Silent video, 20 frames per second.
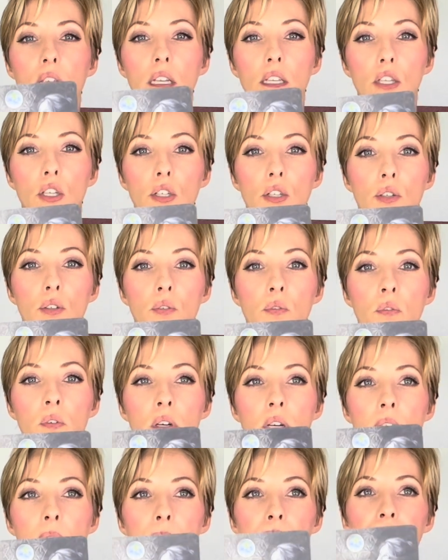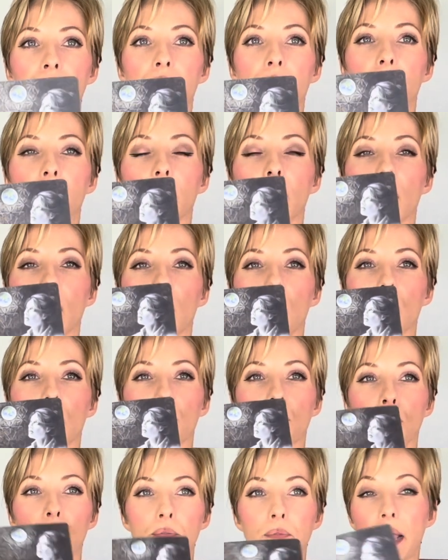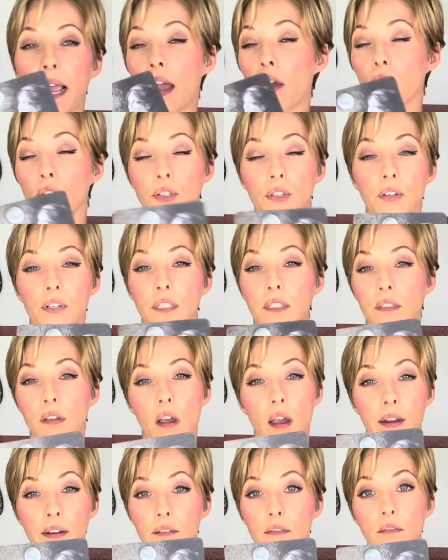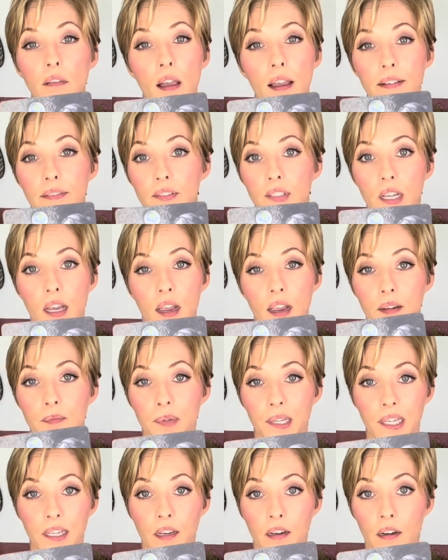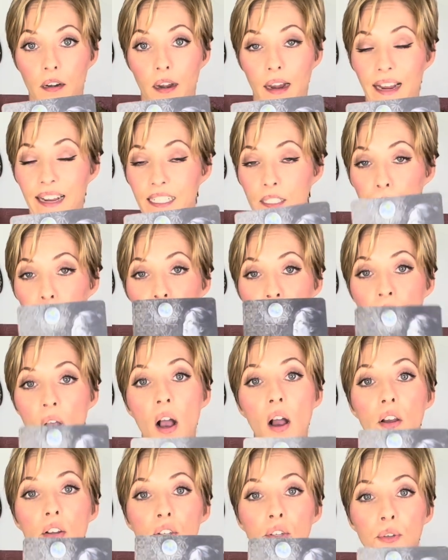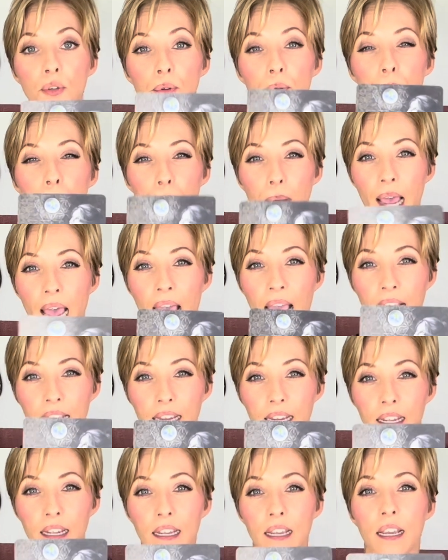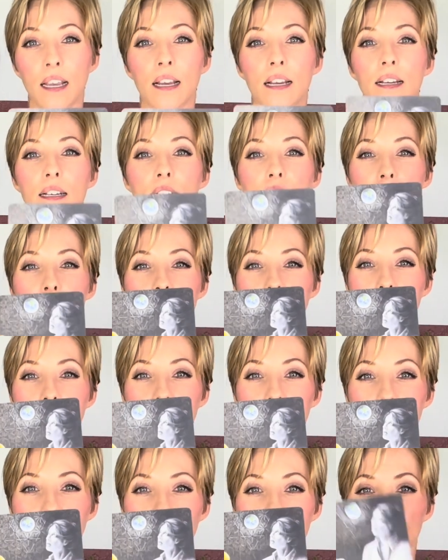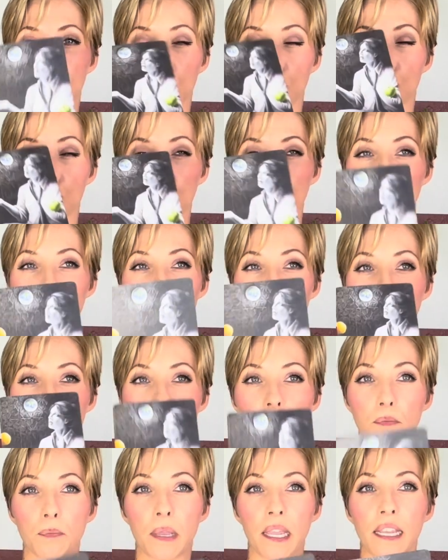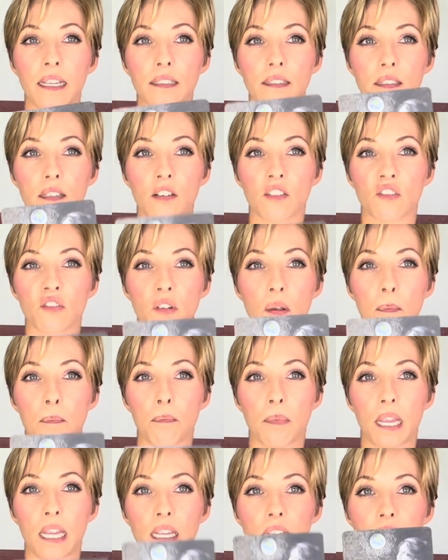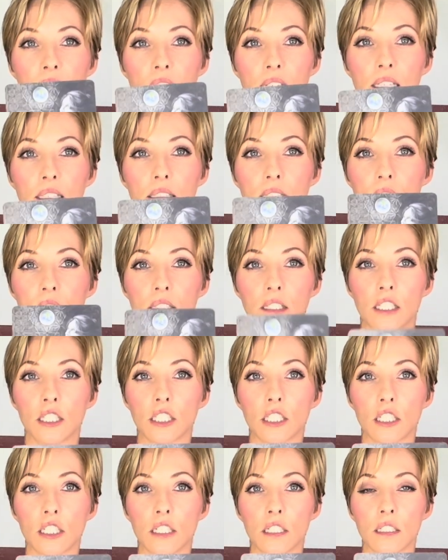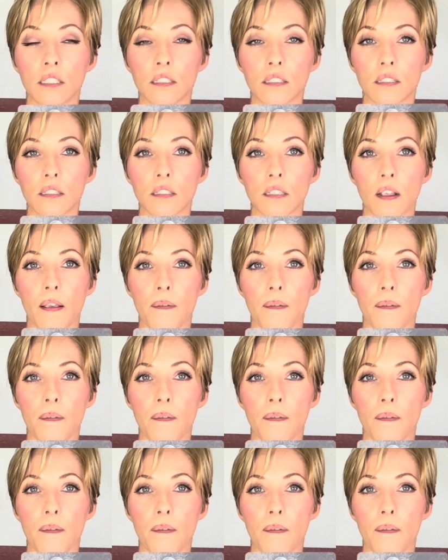you throughout your entire lifetime here has brought you back to a space of making decisions